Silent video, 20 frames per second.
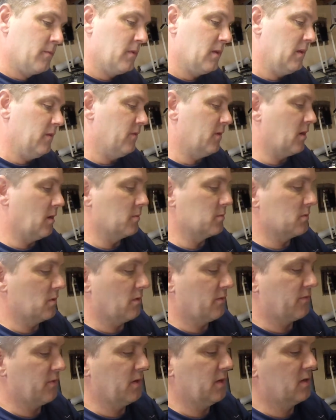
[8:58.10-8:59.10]
Even comes with a
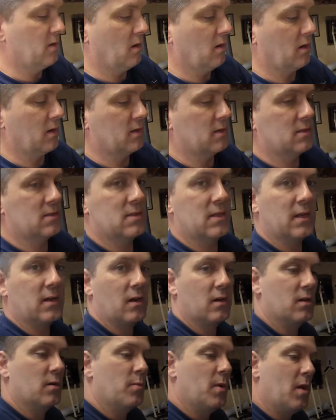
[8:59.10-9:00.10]
free target to stick
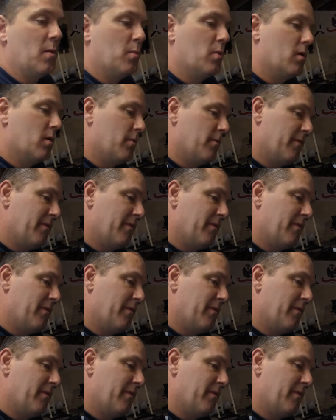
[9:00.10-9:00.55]
on your paper.